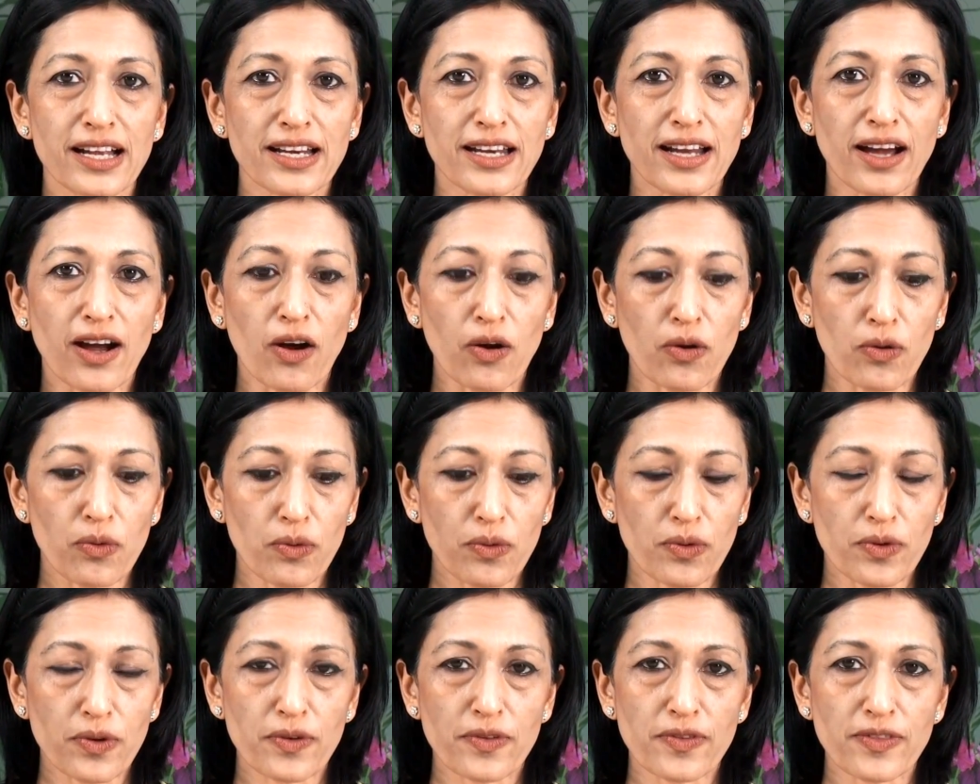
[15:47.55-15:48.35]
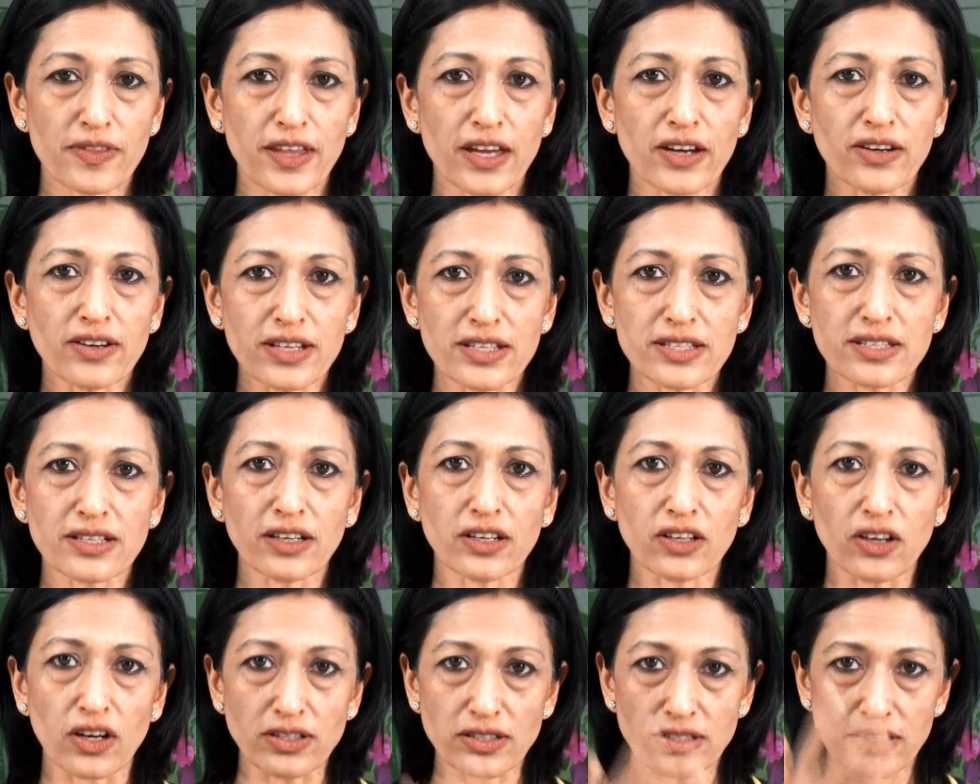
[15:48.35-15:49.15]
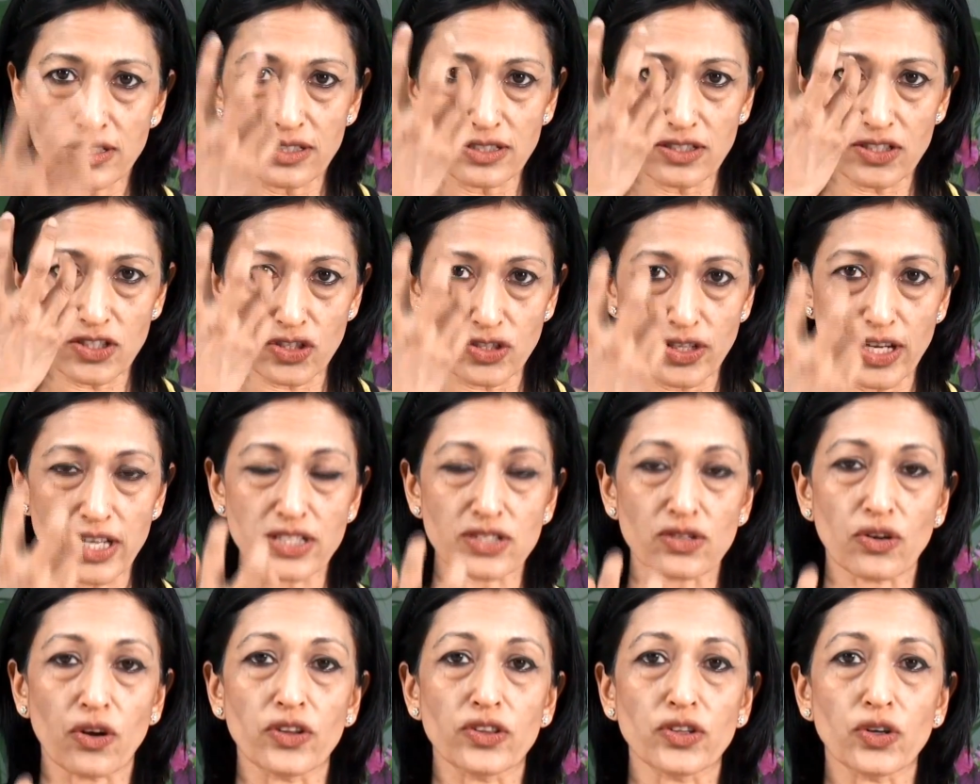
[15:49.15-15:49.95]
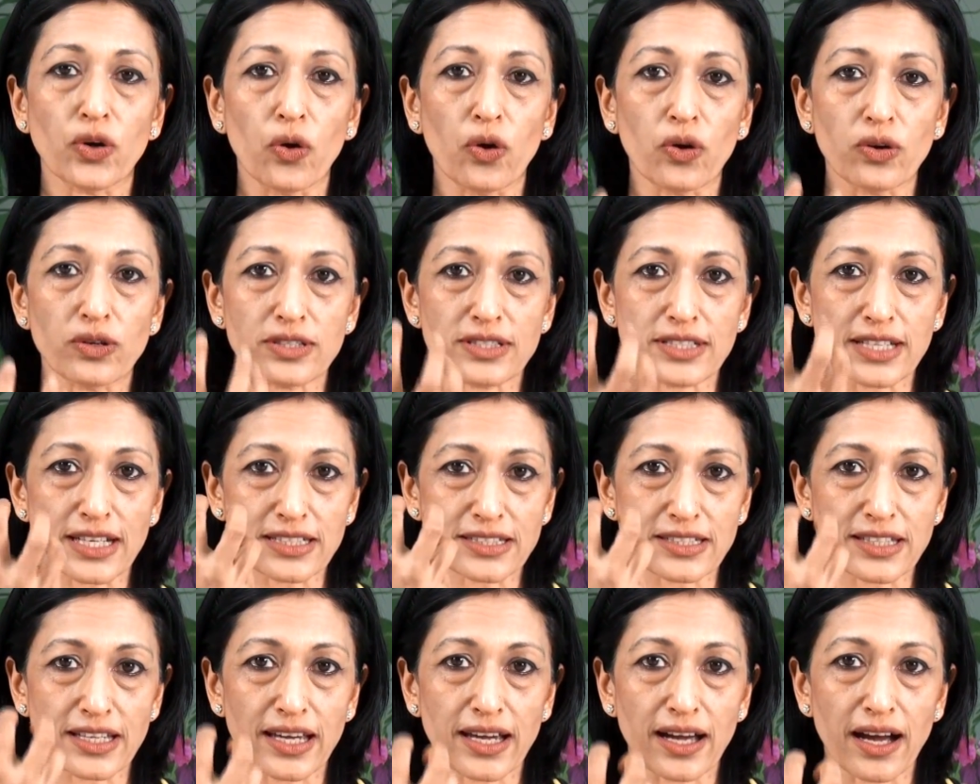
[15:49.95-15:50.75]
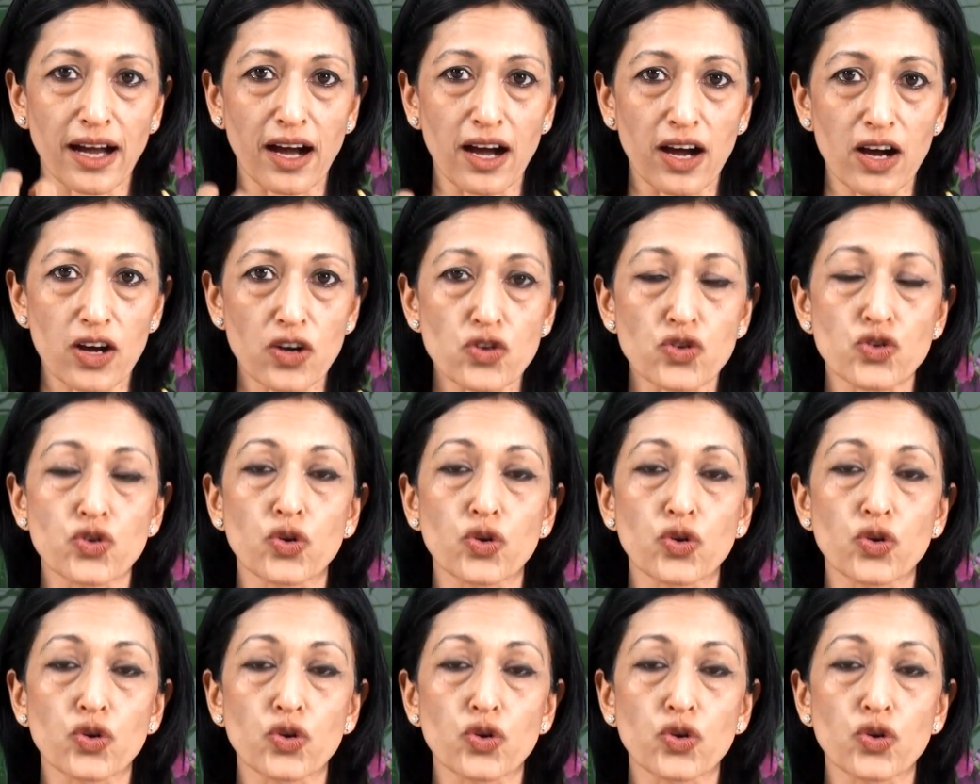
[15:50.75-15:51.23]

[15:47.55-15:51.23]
Now, there is a constant stress on the organs as they are